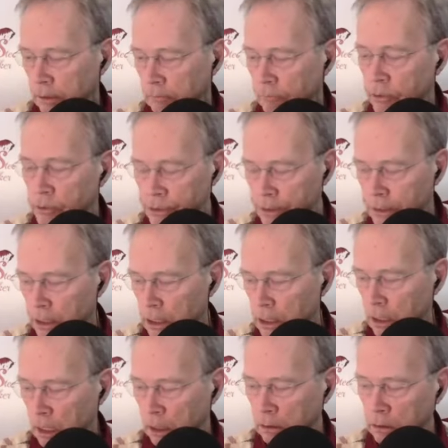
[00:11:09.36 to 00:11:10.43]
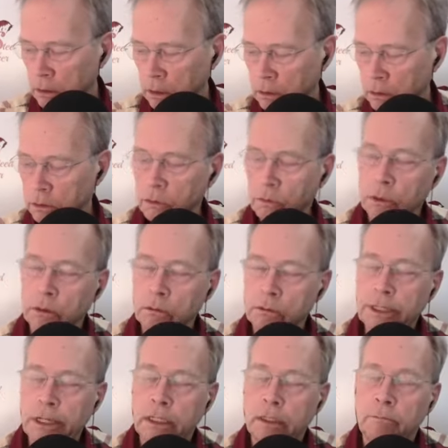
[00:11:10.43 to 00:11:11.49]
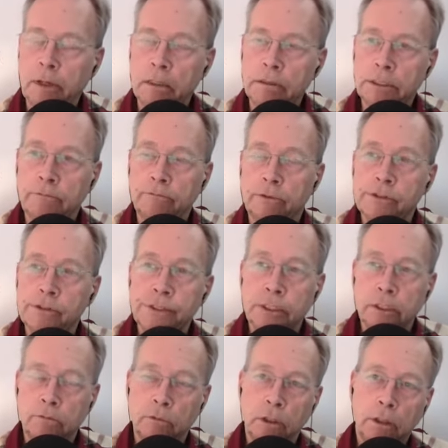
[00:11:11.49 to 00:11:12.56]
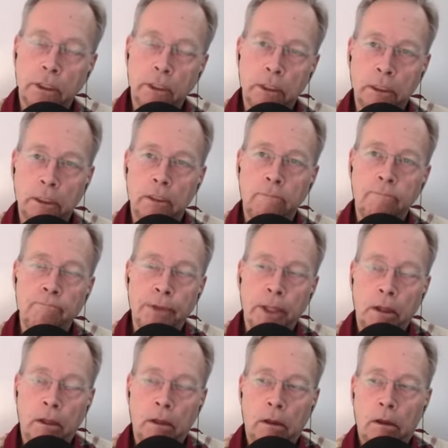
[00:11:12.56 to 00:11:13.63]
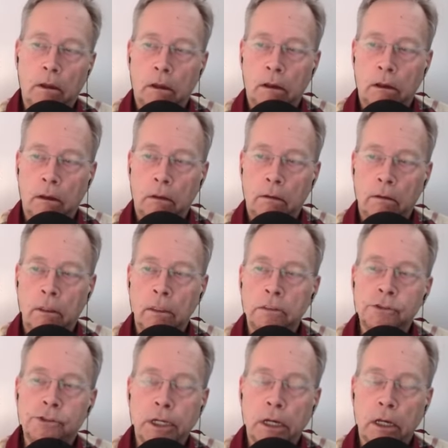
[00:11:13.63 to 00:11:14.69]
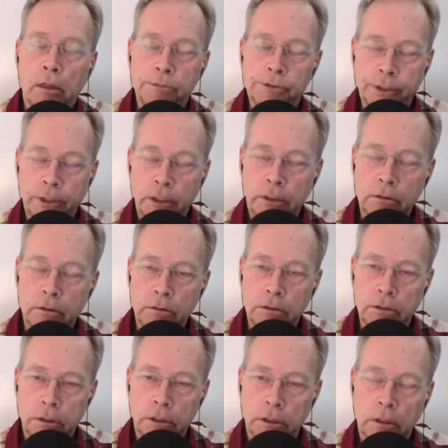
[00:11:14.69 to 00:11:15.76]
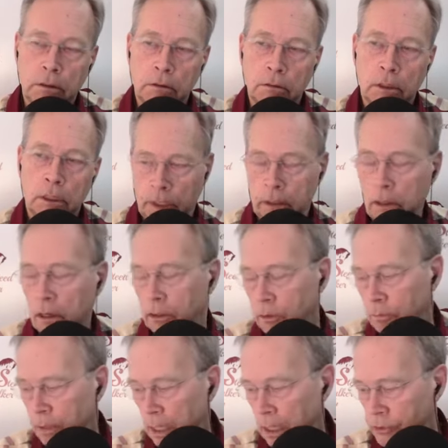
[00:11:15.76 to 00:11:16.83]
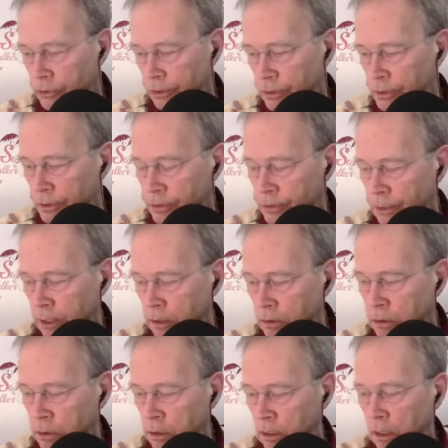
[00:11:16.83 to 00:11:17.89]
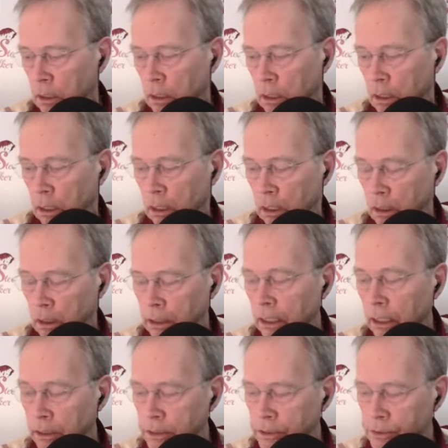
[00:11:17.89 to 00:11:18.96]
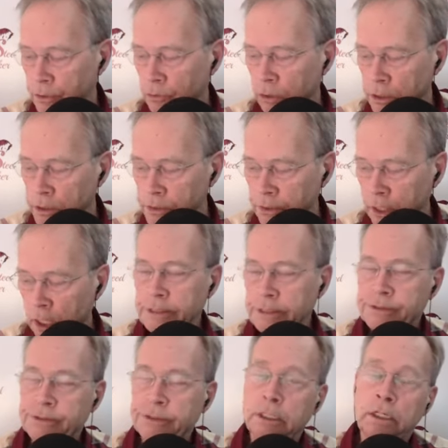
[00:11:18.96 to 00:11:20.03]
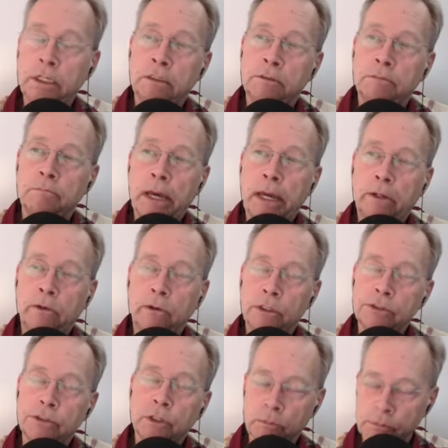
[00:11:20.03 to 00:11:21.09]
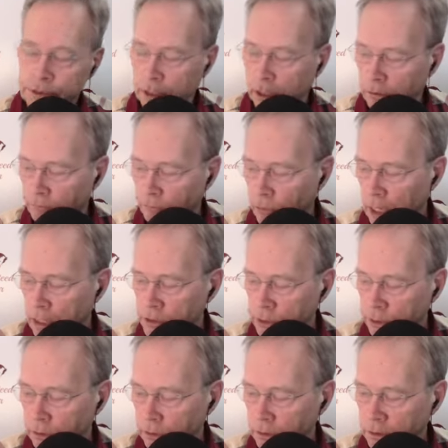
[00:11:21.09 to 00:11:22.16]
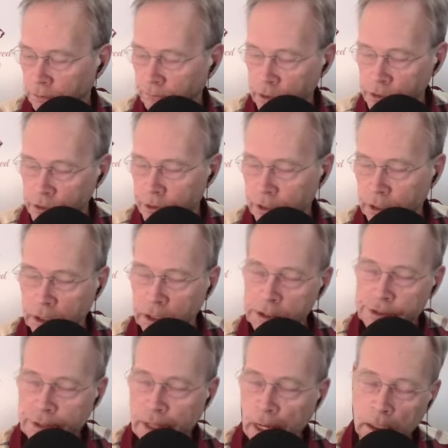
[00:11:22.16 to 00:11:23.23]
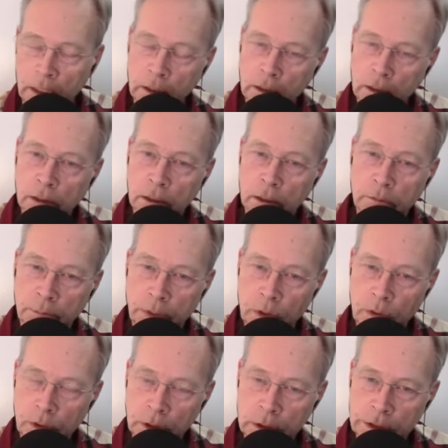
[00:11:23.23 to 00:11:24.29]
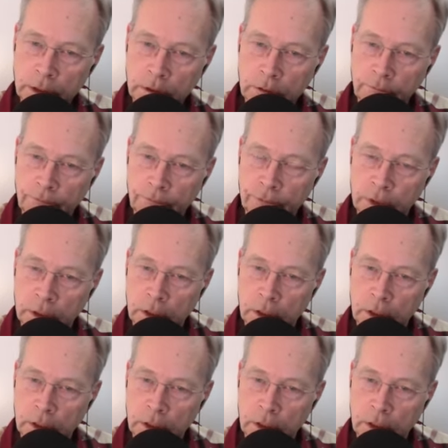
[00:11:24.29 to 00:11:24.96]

diversity and, and you were talking about diversity really in, uh, in jobs and, uh, and occupations and uh, in industries. Does it matter in terms of racial diversity? Is that a, a component of,